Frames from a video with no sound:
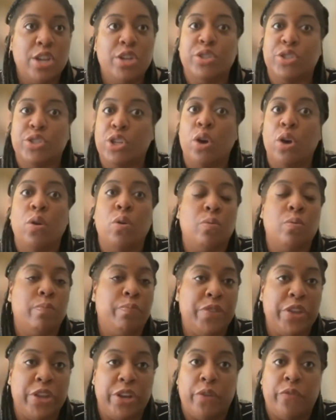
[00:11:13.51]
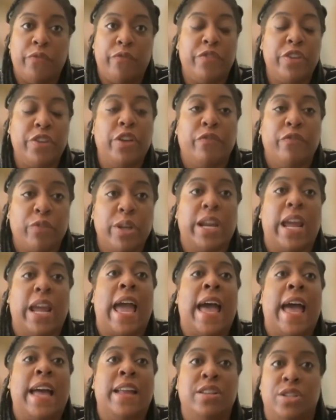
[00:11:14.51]
So, you know, feel free to
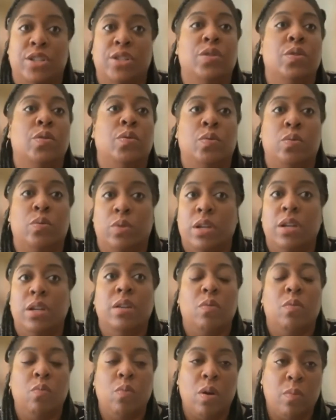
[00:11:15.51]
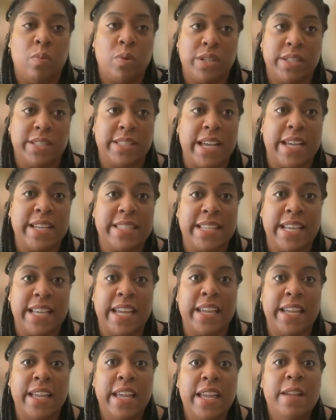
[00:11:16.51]
add to what we're
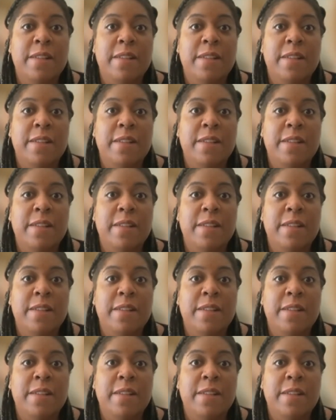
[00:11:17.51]
discussing.